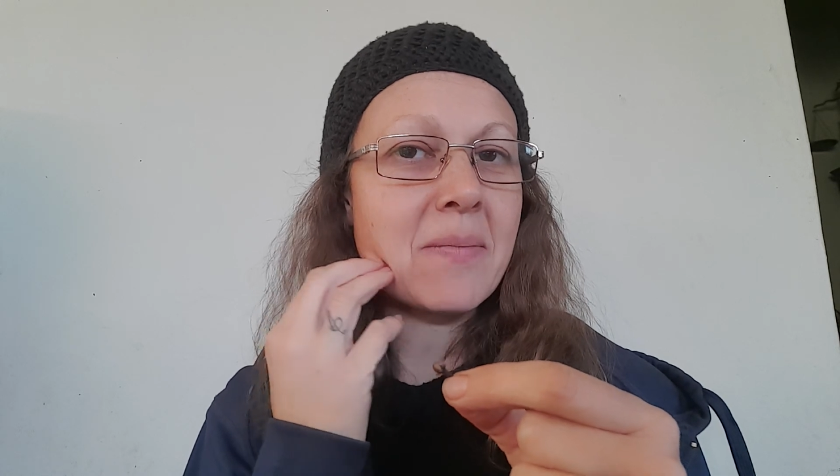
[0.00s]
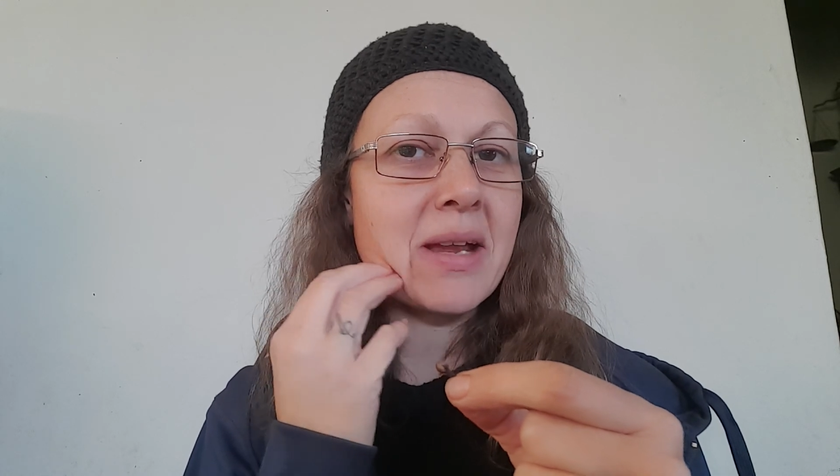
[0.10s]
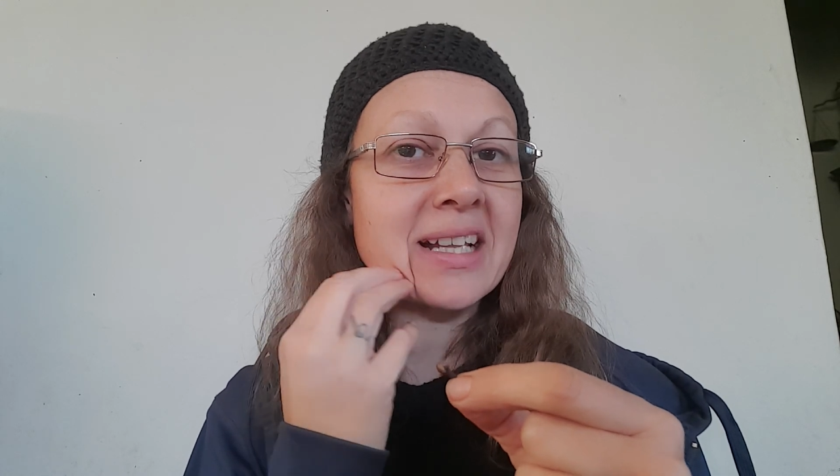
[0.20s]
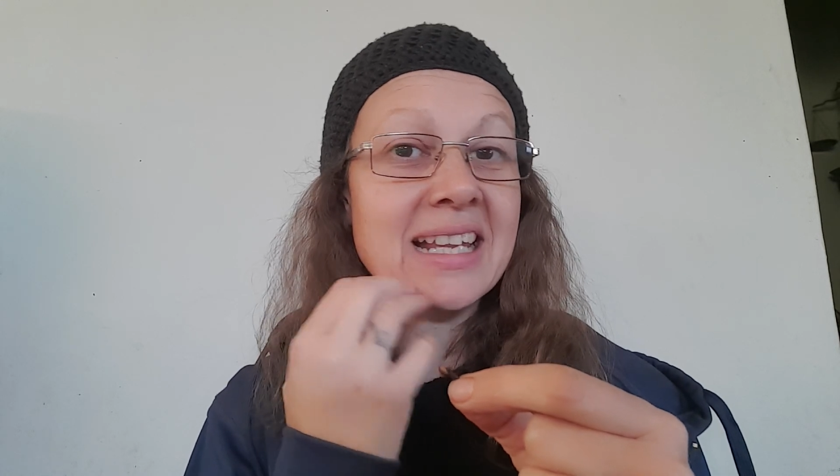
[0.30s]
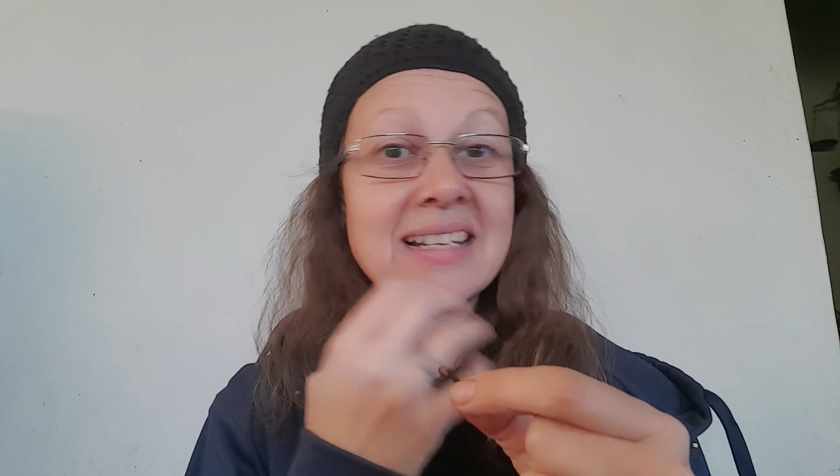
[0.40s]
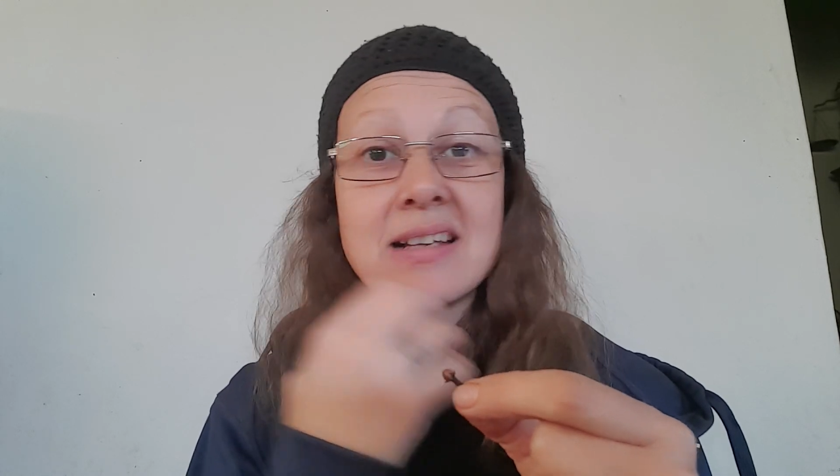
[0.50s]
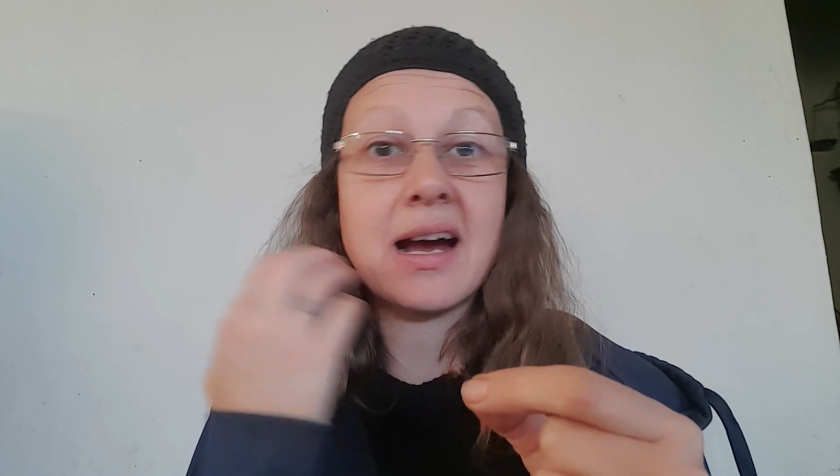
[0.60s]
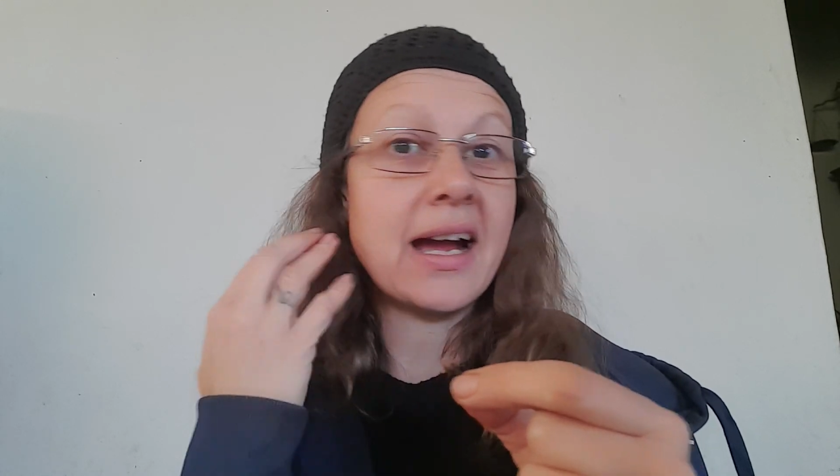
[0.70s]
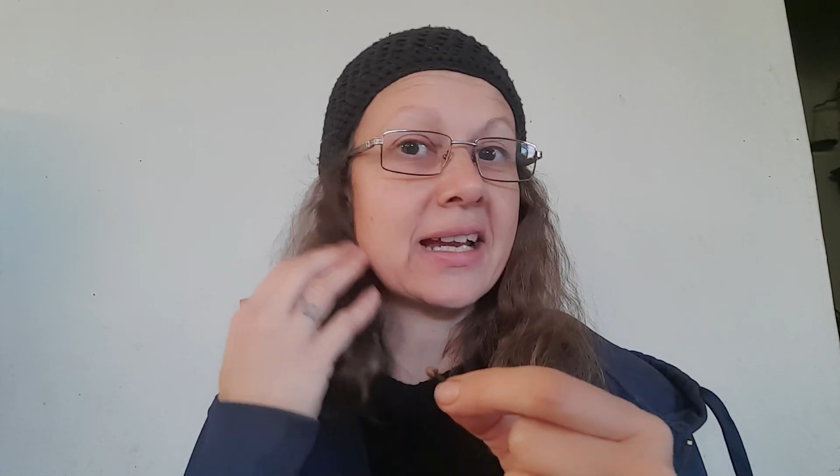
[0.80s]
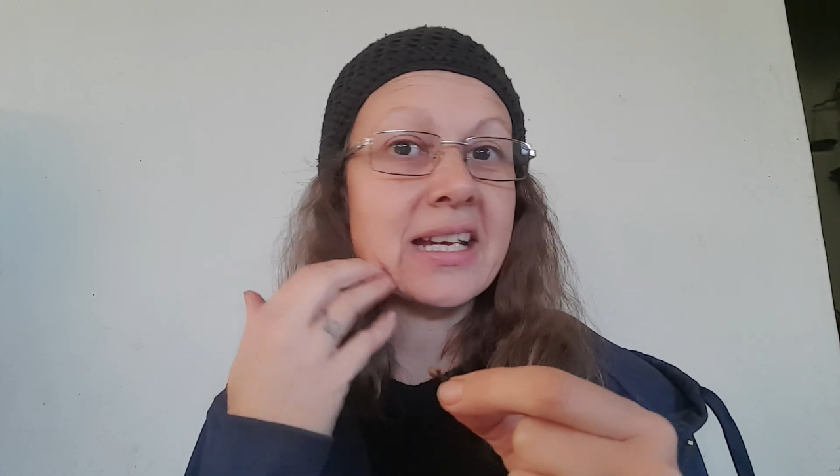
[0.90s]
make the
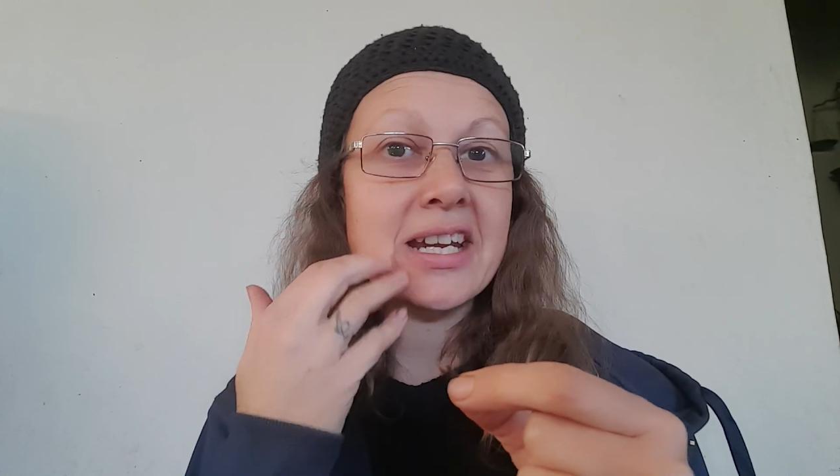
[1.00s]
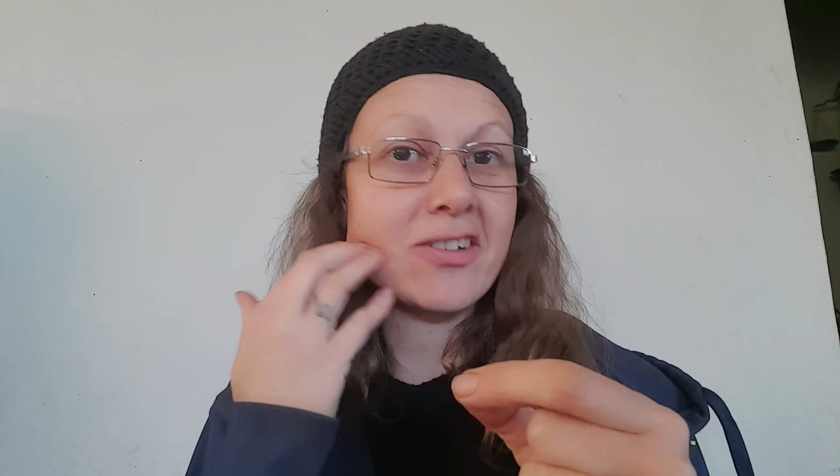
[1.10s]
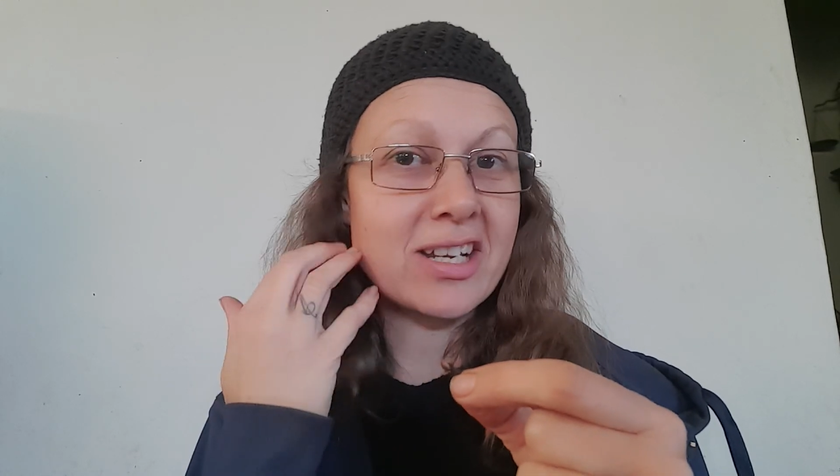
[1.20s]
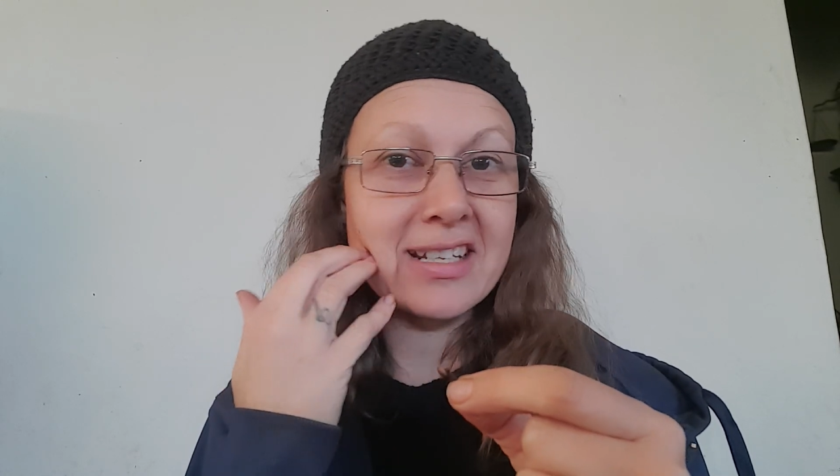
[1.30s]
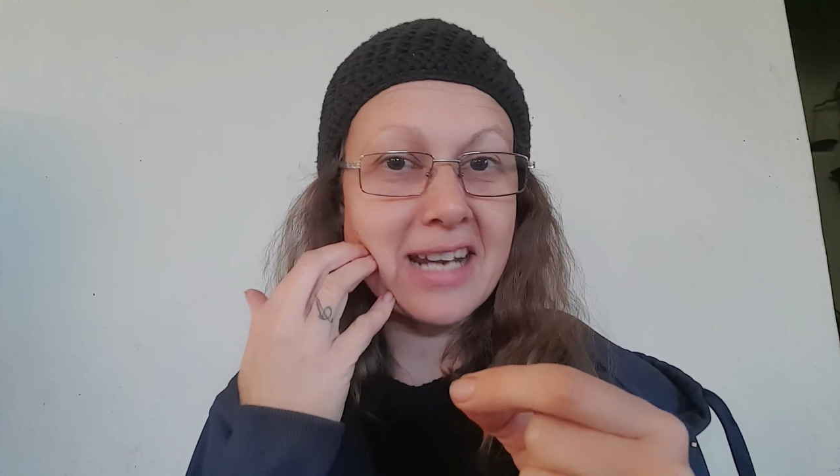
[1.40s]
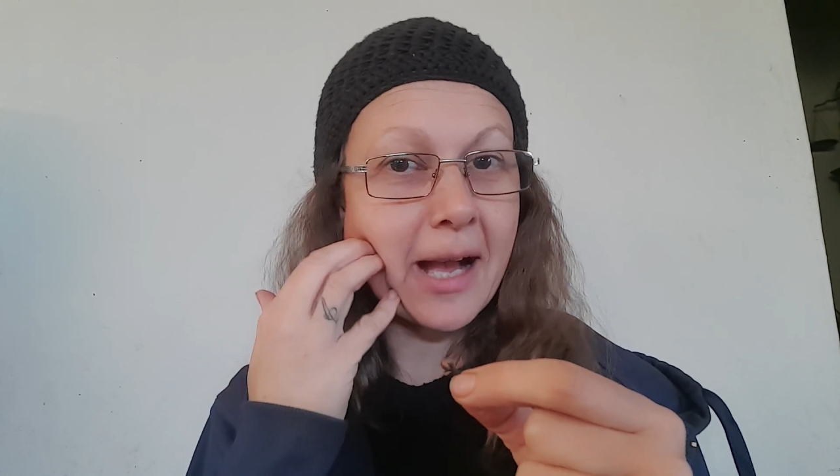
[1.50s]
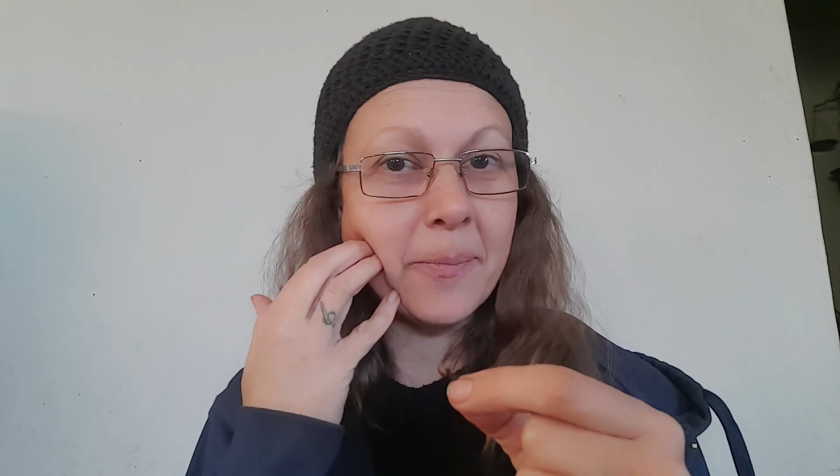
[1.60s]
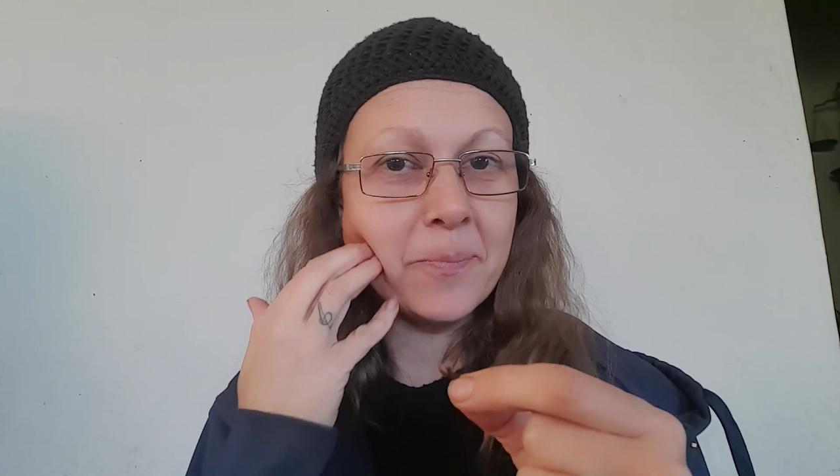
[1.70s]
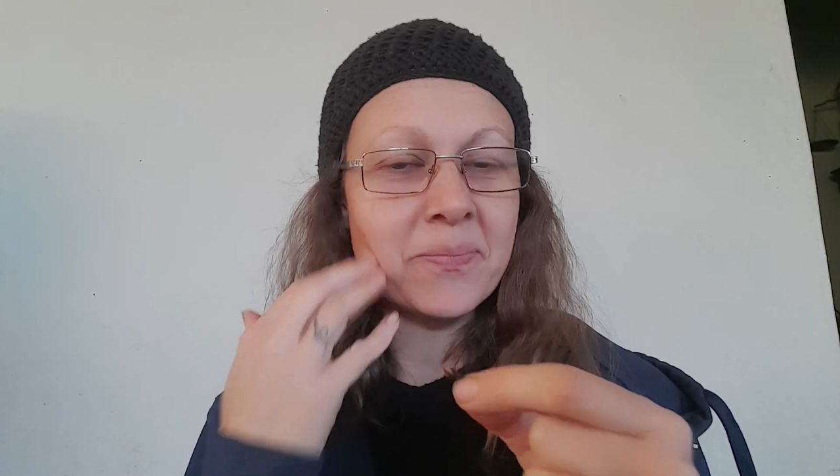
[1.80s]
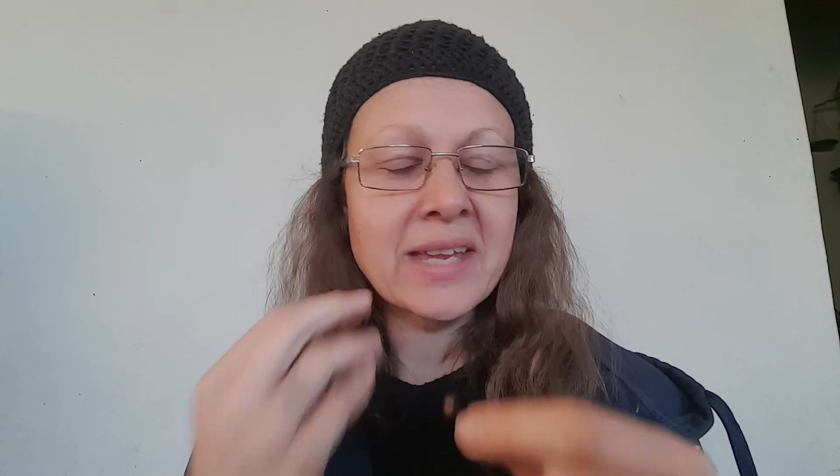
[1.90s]
entire area
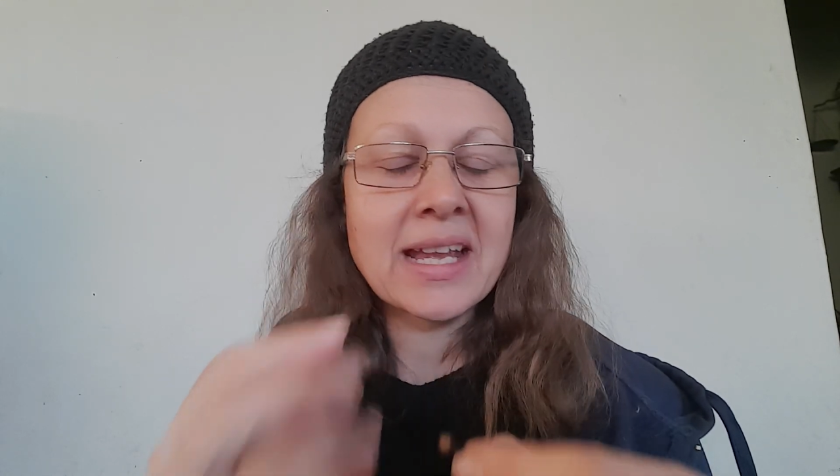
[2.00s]
numb.